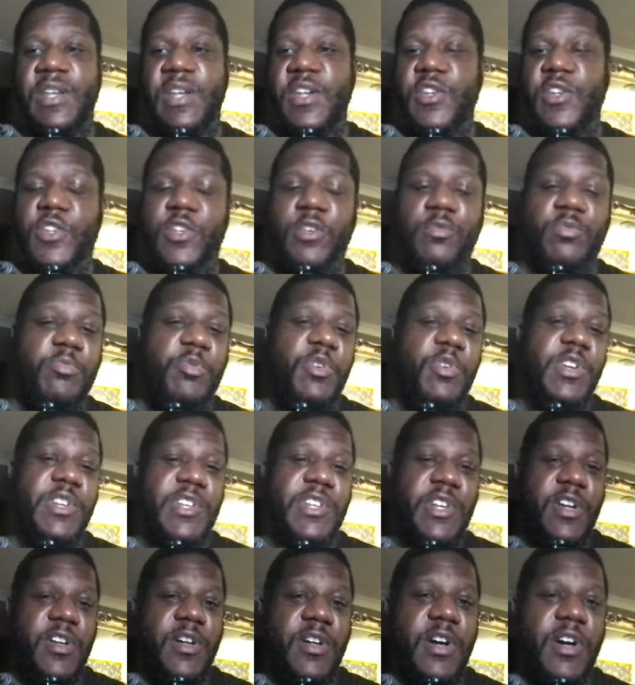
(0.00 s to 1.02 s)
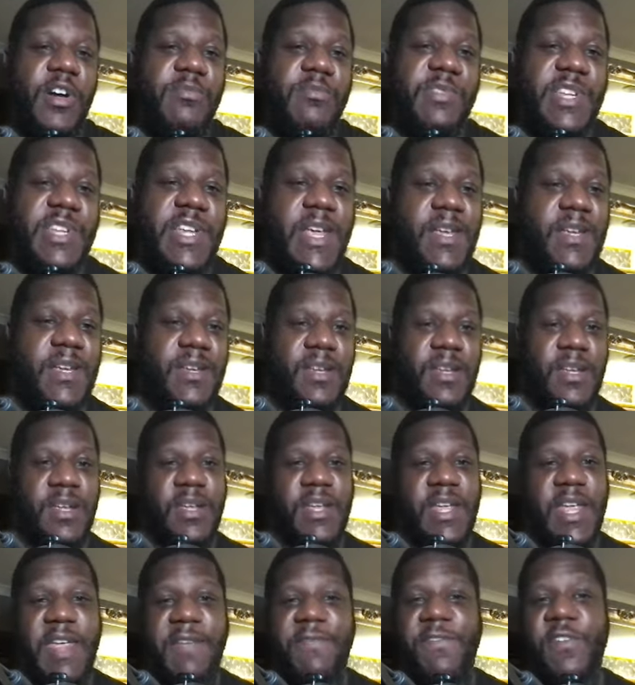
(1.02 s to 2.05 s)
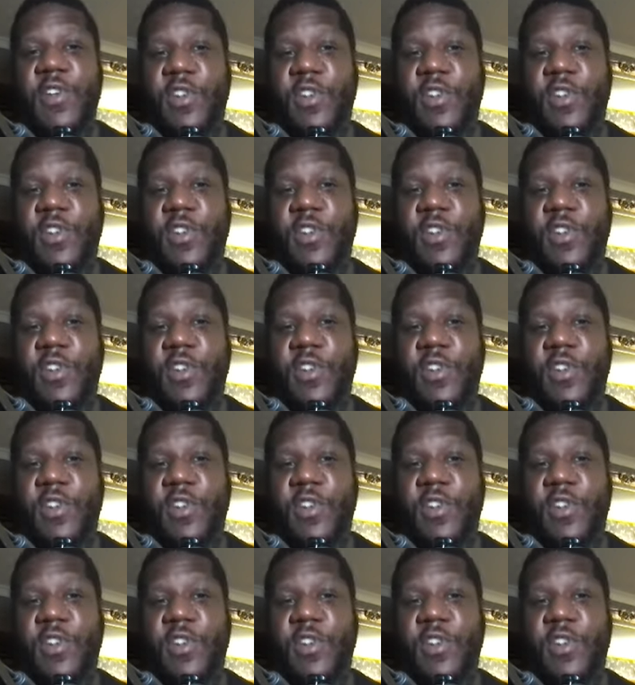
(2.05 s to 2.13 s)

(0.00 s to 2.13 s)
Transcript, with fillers: Super bullish on OpSec. If you're